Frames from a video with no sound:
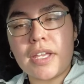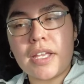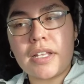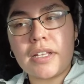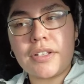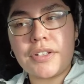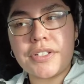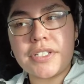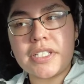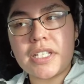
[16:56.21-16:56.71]

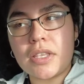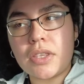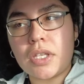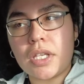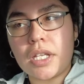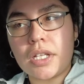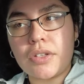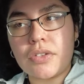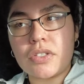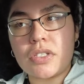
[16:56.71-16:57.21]
And there's
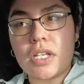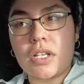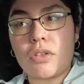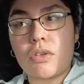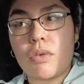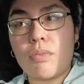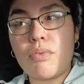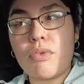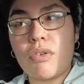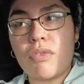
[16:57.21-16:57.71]
nothing. There's like
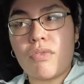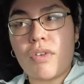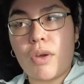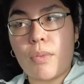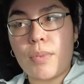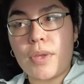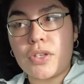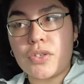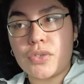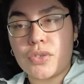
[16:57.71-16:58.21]
no
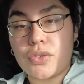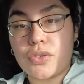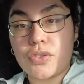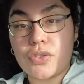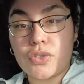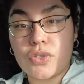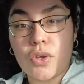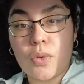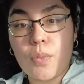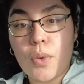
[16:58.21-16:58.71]
profile picture.
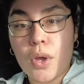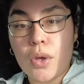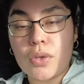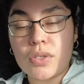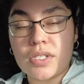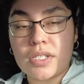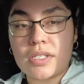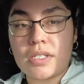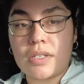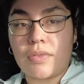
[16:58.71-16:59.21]
There's no
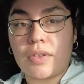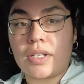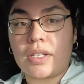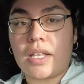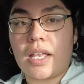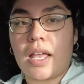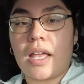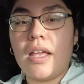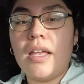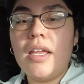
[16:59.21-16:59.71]
posts and stuff like
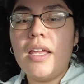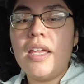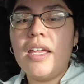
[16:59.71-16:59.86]
that.